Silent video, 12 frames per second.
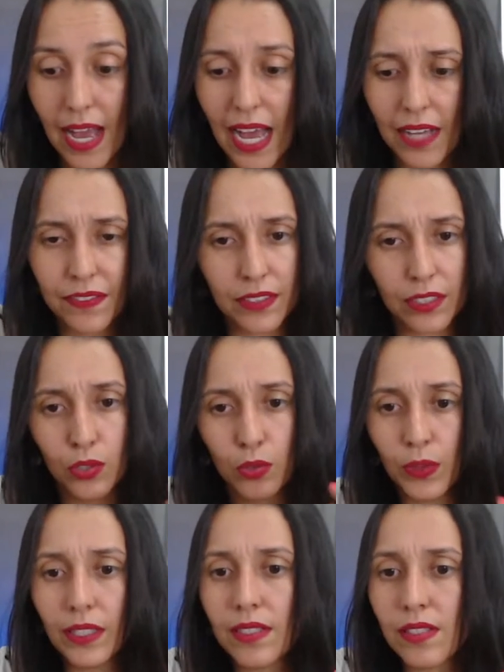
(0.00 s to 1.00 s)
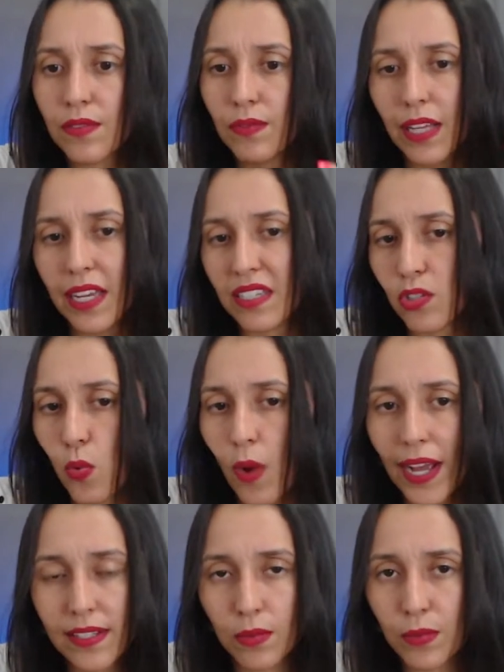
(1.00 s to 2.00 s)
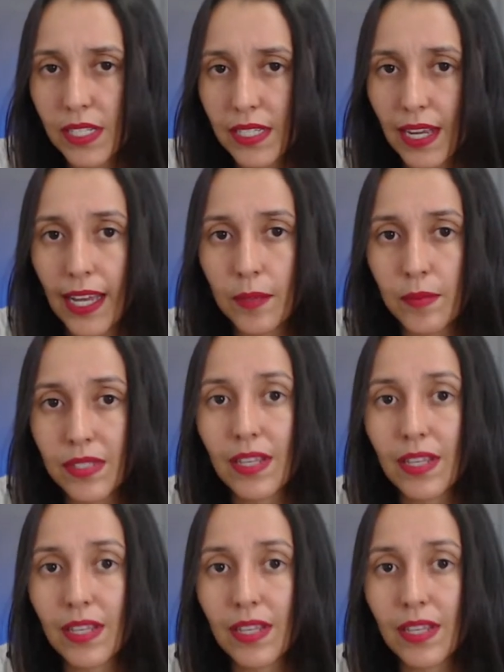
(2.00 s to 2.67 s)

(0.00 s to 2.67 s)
After doing this like twice, 3 times,